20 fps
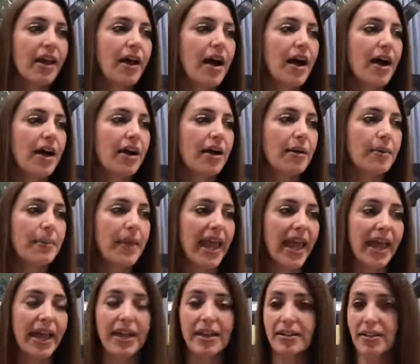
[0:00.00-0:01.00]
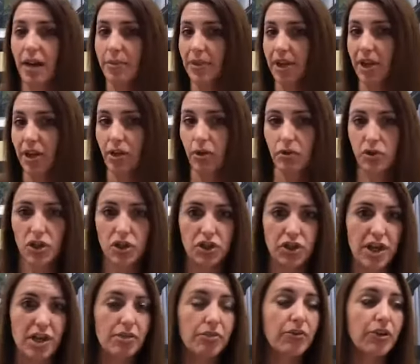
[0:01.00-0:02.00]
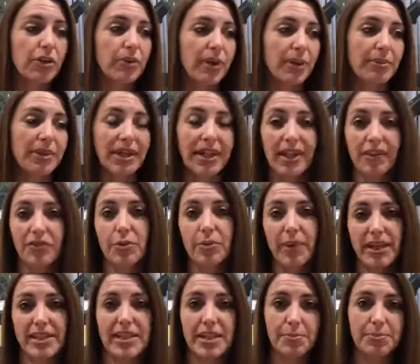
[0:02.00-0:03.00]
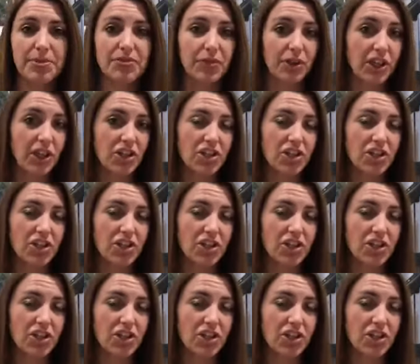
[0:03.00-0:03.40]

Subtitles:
And I'm going to go straight through and I'm going to give you my tips for each